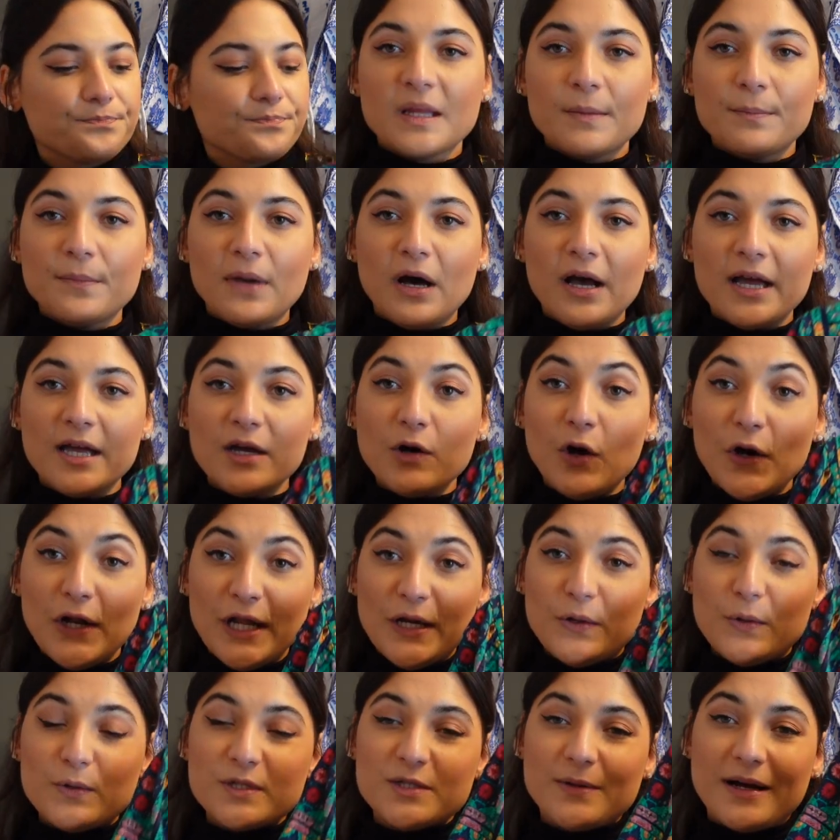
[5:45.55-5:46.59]
My colleague
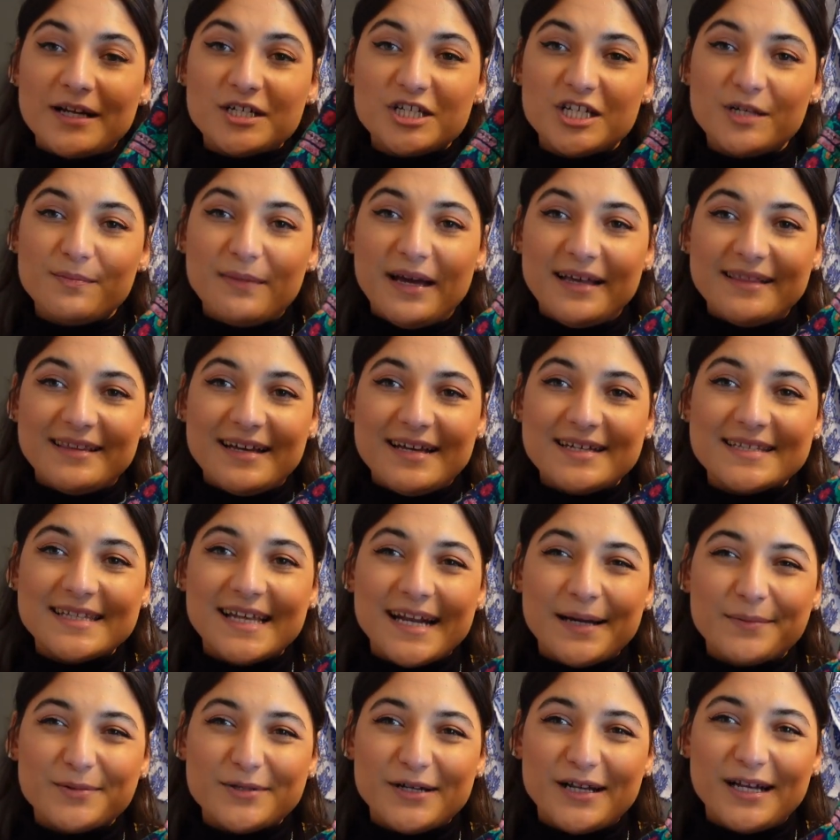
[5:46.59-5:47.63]
also actually made this and
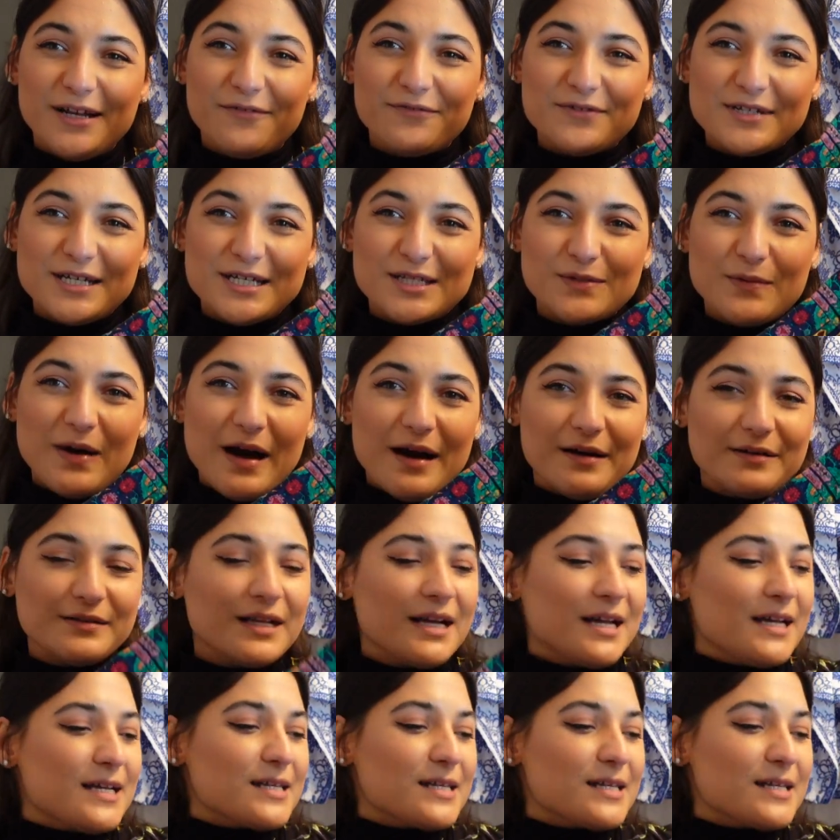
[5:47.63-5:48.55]
absolutely loved it as well.